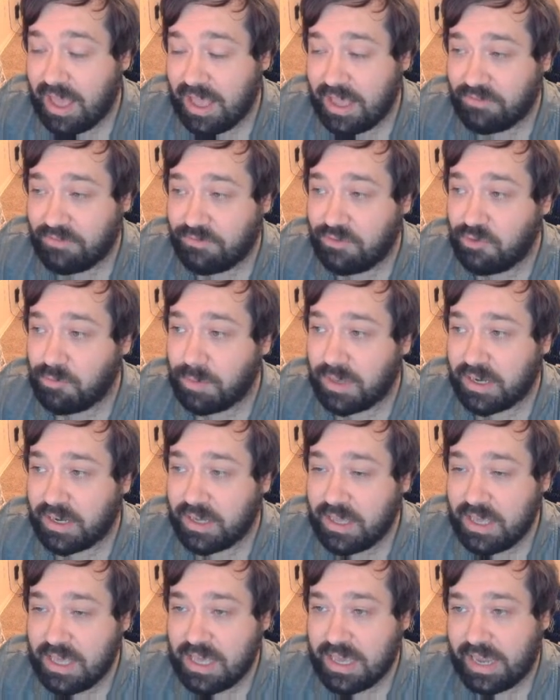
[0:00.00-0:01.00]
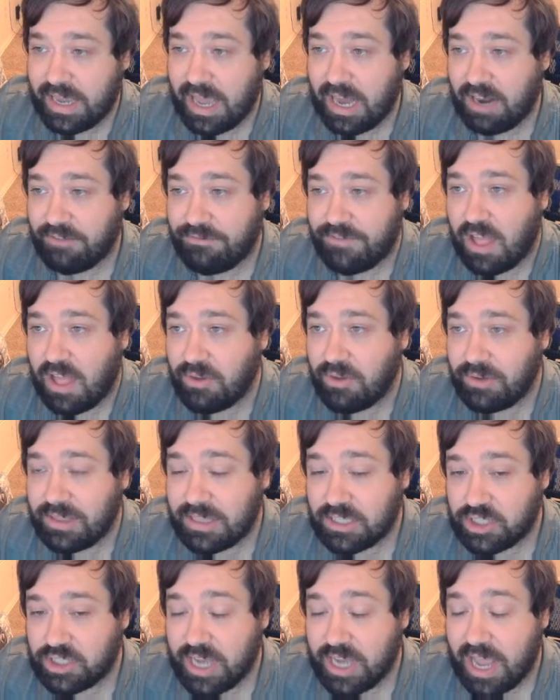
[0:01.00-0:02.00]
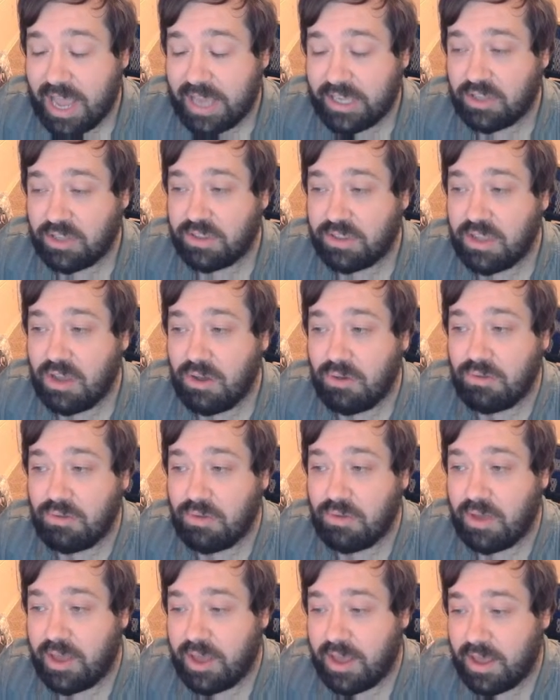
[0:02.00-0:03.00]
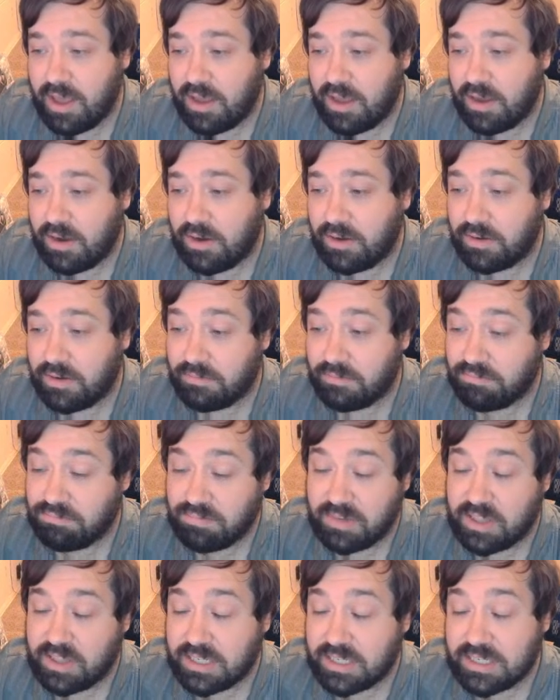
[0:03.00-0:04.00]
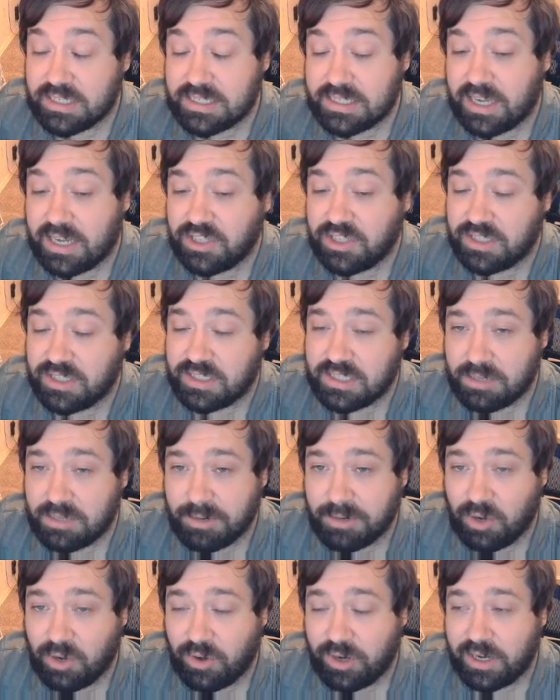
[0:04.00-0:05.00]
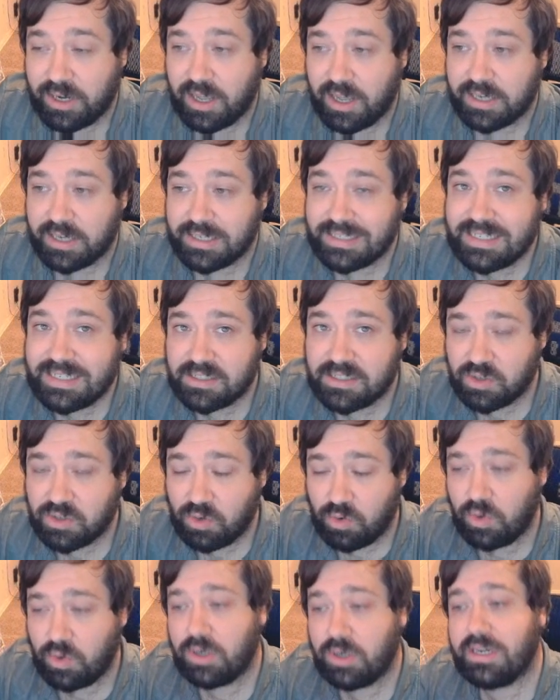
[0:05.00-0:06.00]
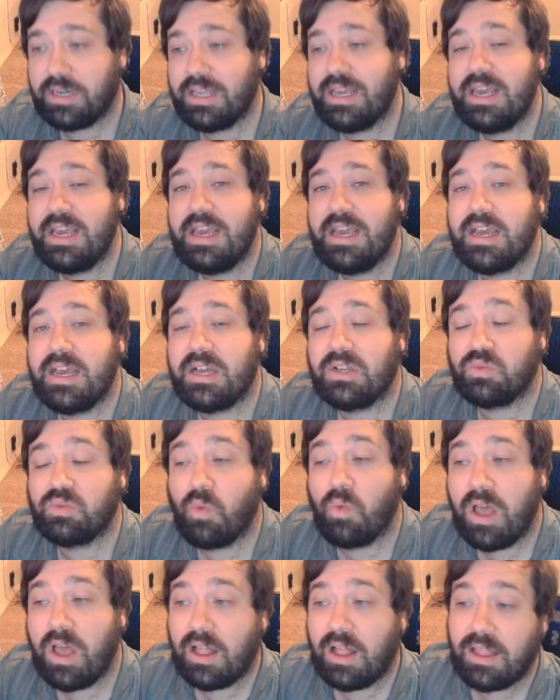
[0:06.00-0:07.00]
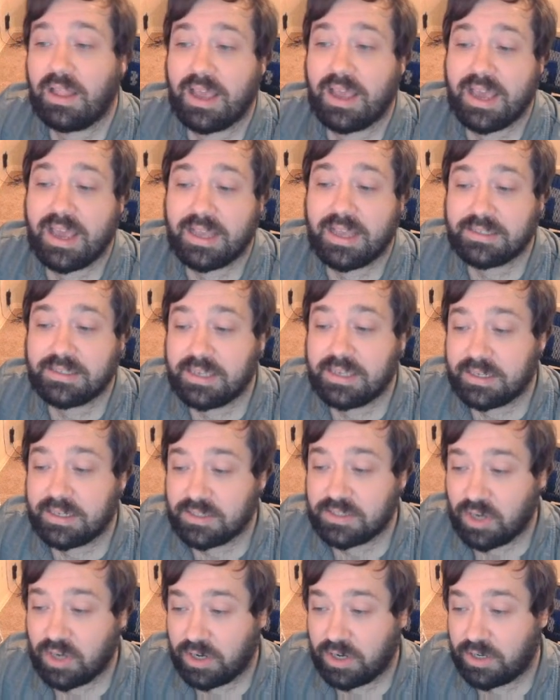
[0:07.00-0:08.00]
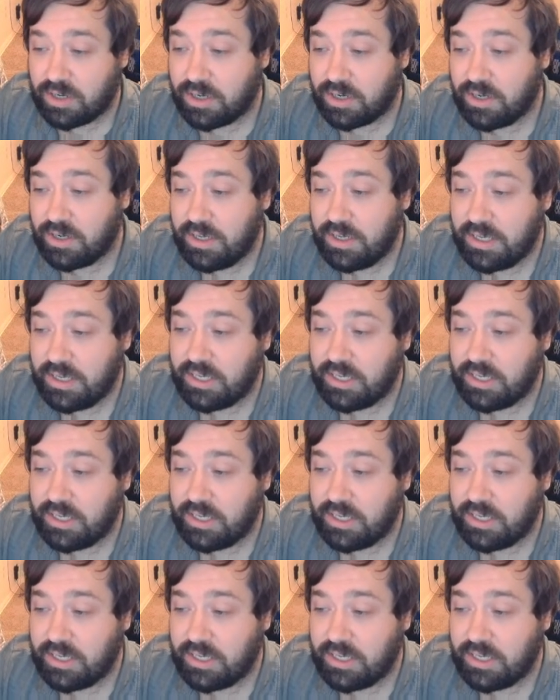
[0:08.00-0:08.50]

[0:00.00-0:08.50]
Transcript: If you've been kind of following the chat, you'll know, or the discussions that have been going on Discord as well as Kickstarter,